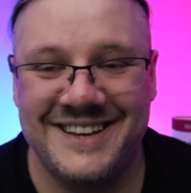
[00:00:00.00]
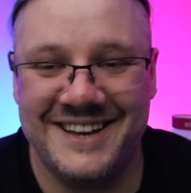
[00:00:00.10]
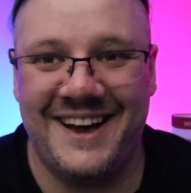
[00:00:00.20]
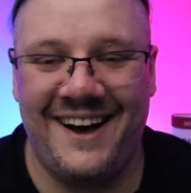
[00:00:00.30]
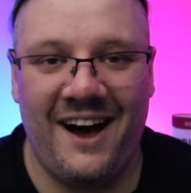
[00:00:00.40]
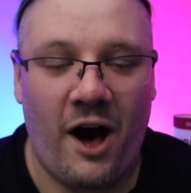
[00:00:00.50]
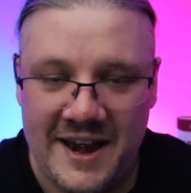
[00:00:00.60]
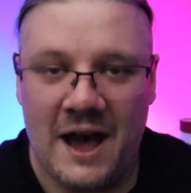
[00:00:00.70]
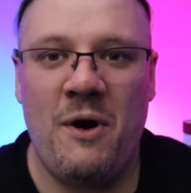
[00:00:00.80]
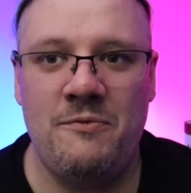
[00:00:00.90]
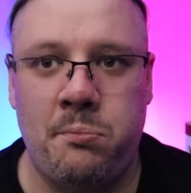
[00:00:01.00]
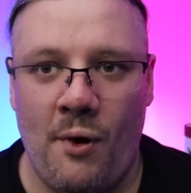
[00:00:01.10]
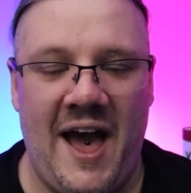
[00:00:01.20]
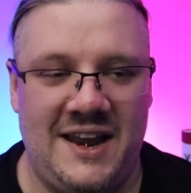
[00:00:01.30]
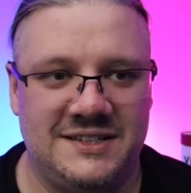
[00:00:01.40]
Ta-da! I now have a
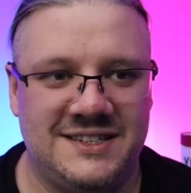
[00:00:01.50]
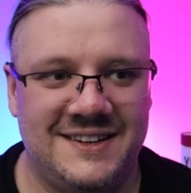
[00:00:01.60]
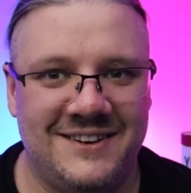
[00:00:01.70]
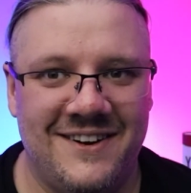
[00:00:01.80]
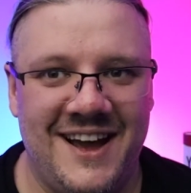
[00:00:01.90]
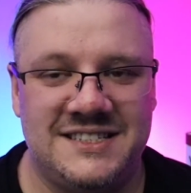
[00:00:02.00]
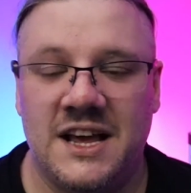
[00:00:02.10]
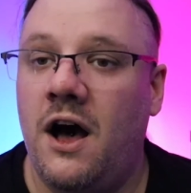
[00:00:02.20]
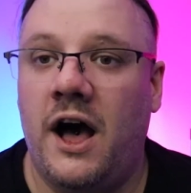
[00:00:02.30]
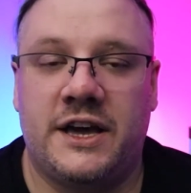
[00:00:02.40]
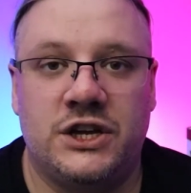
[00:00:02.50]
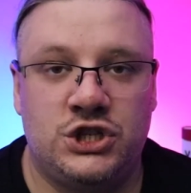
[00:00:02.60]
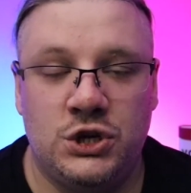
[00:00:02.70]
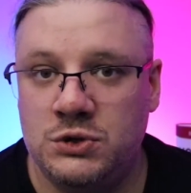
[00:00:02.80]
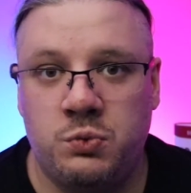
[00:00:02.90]
brand, right? I can
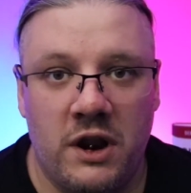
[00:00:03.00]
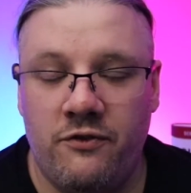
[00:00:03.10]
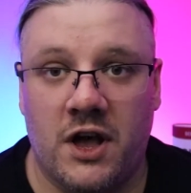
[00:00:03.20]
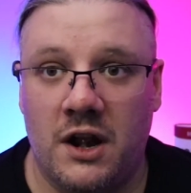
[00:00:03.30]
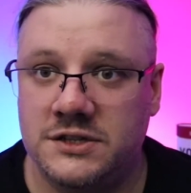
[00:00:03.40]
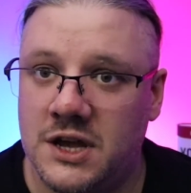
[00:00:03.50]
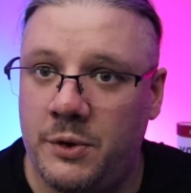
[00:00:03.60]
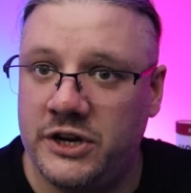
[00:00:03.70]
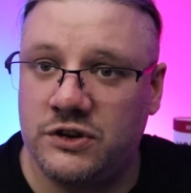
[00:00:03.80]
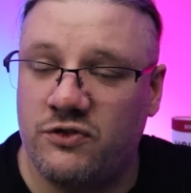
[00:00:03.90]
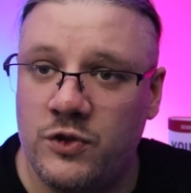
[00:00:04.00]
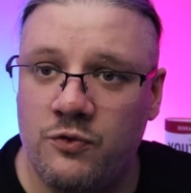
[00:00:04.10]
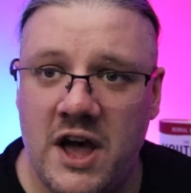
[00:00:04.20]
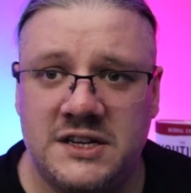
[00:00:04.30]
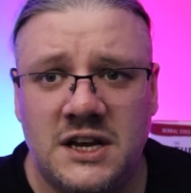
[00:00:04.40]
choose whatever colours I wish. I've got the
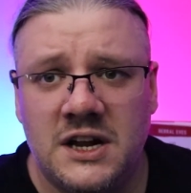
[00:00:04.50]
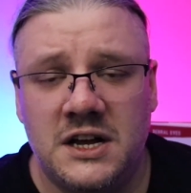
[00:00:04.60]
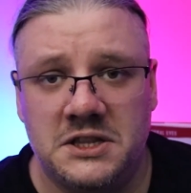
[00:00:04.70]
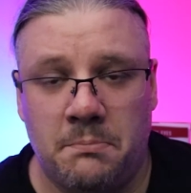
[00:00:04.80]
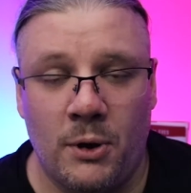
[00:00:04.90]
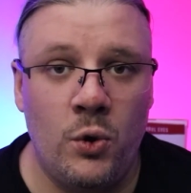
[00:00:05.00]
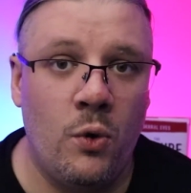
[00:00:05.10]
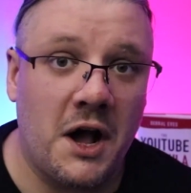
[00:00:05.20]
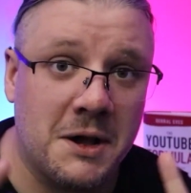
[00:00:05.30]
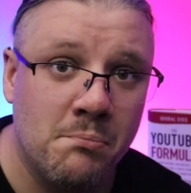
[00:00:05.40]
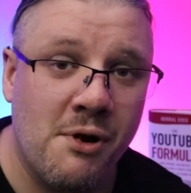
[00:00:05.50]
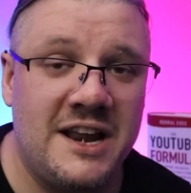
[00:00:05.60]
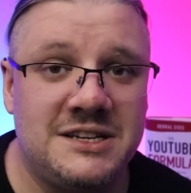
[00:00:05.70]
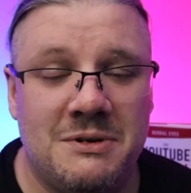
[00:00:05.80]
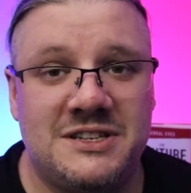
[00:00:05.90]
red and the blue. I can
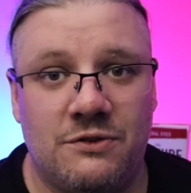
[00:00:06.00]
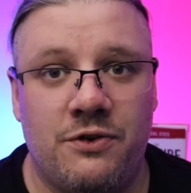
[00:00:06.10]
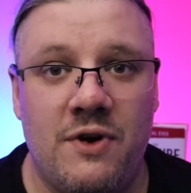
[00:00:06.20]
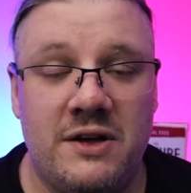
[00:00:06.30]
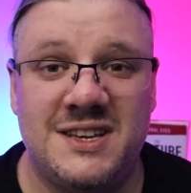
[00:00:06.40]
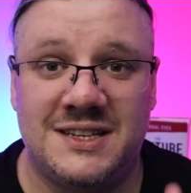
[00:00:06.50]
brand myself around